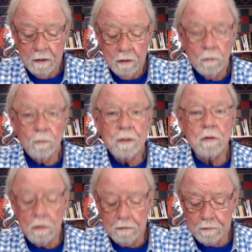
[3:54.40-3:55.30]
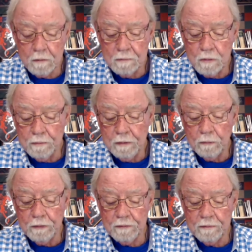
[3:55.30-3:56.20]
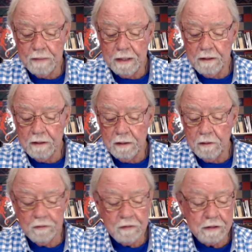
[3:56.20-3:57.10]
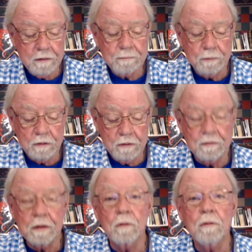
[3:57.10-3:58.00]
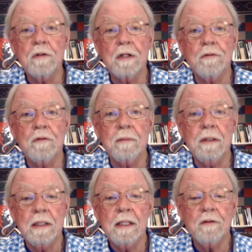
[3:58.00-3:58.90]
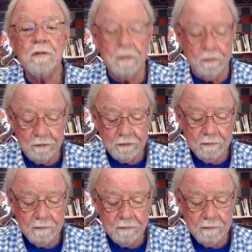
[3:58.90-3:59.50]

Recall for a moment with me the second book of the Old Testament, Exodus,